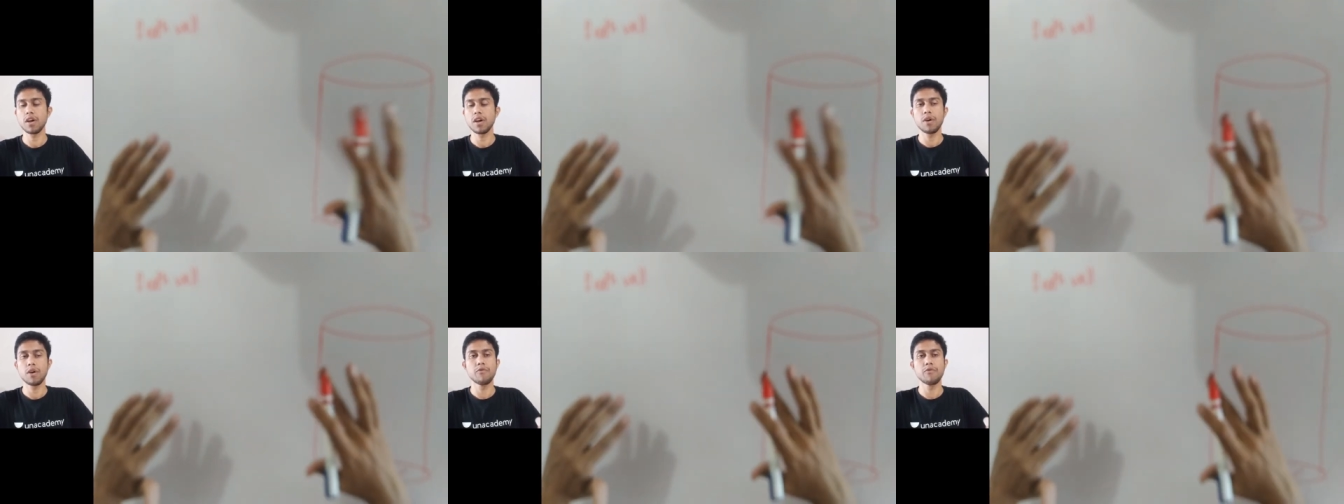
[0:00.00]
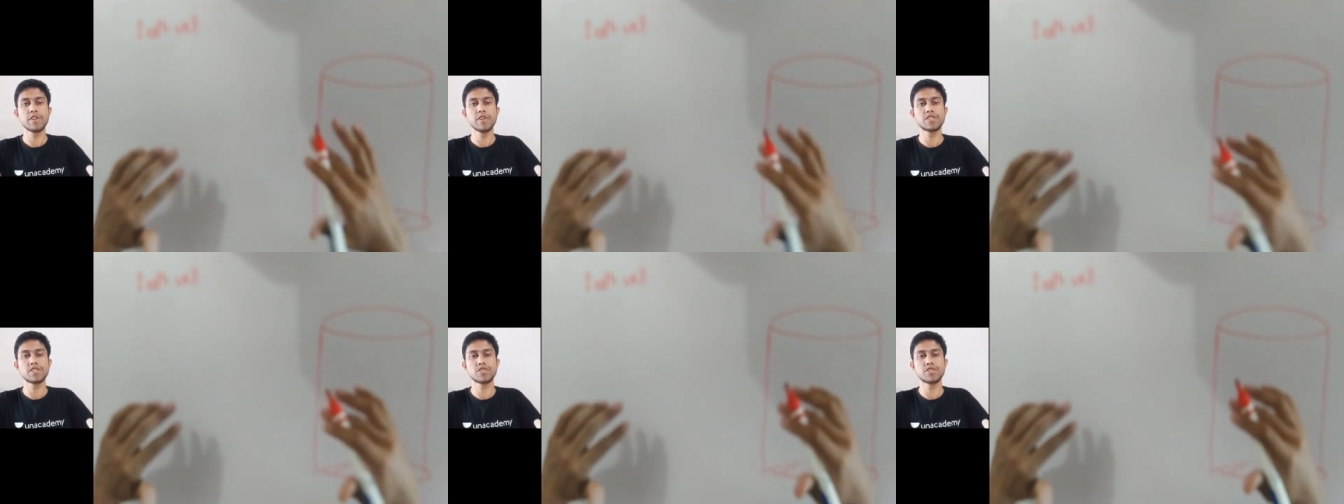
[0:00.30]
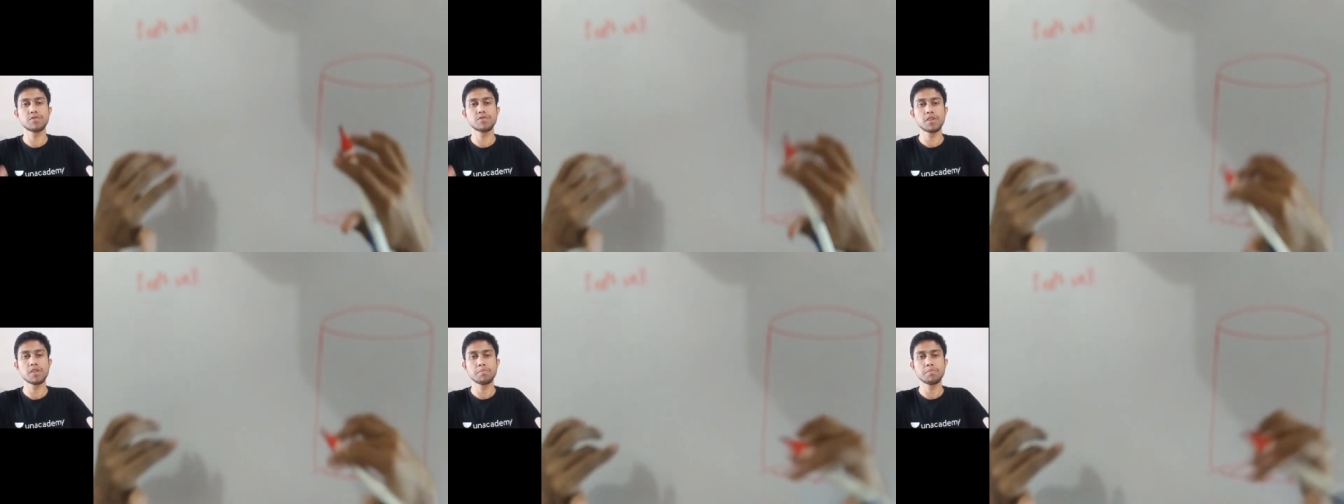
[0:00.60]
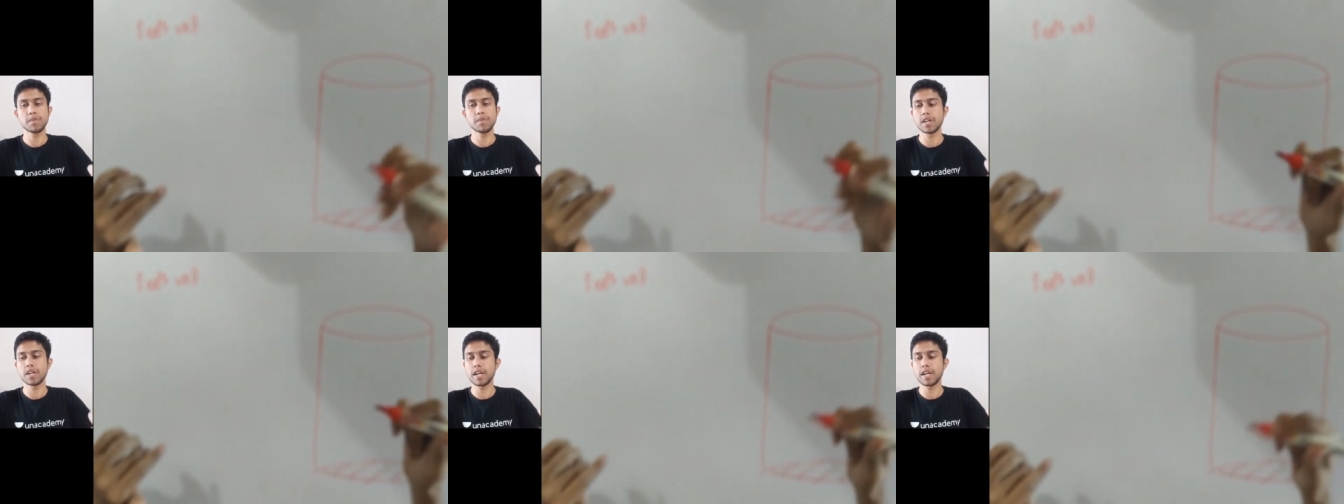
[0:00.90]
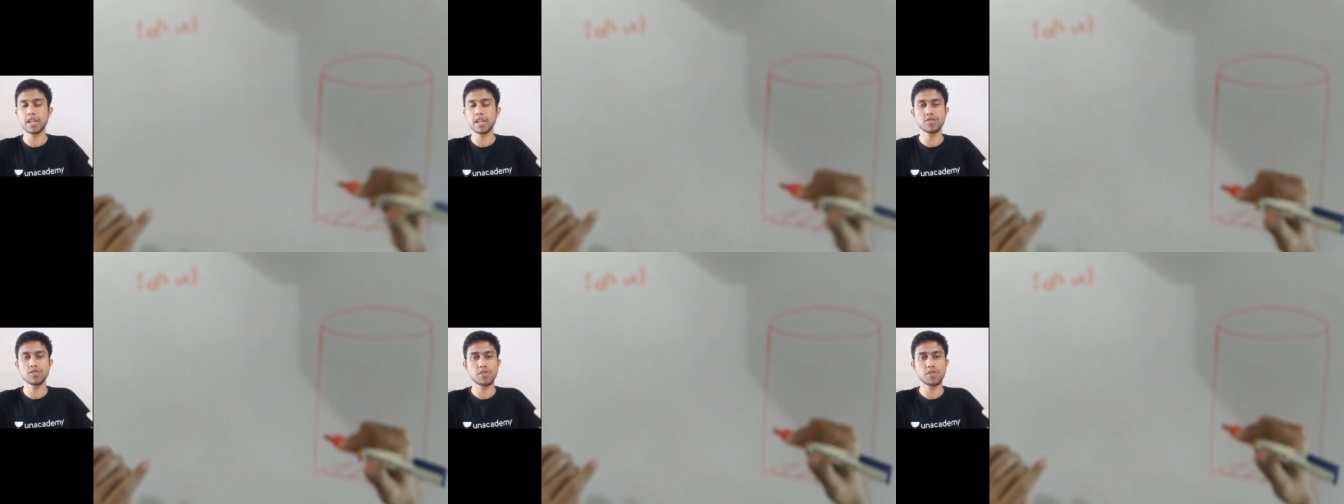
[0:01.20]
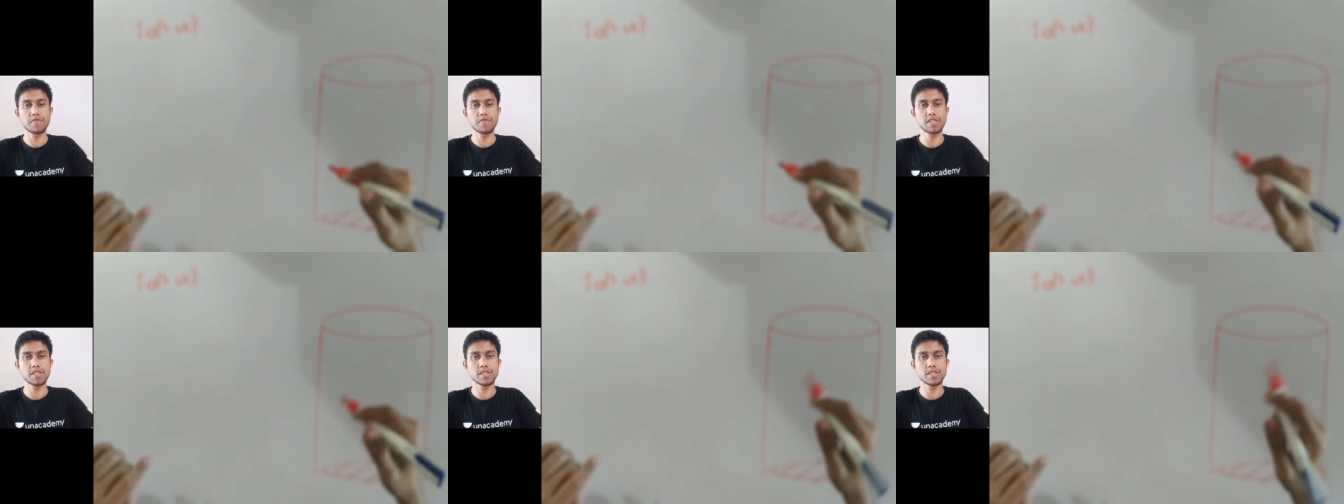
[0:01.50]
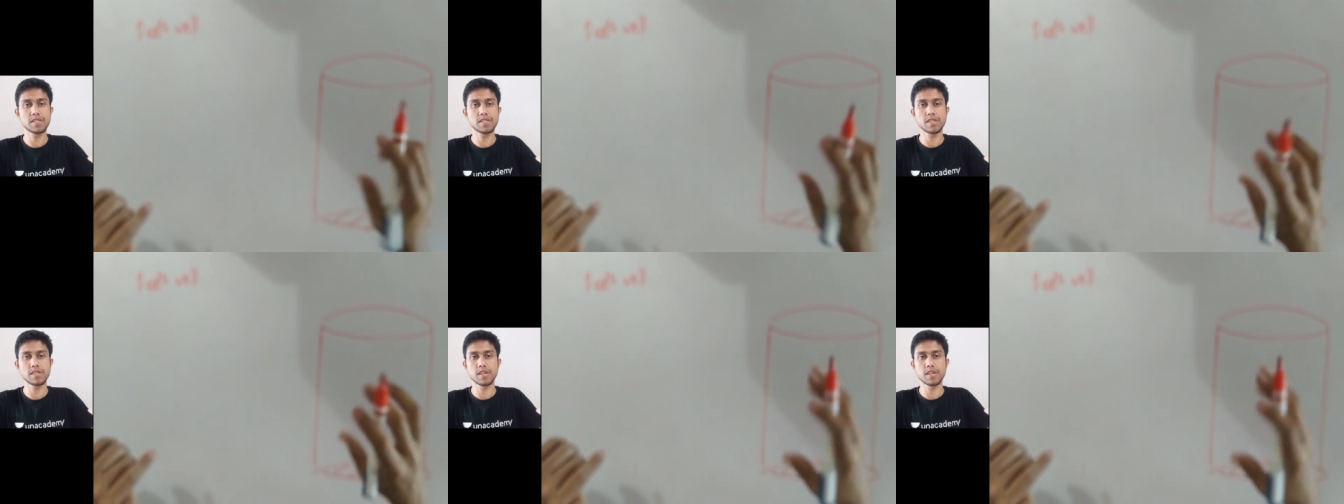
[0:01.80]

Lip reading: which pertains or which is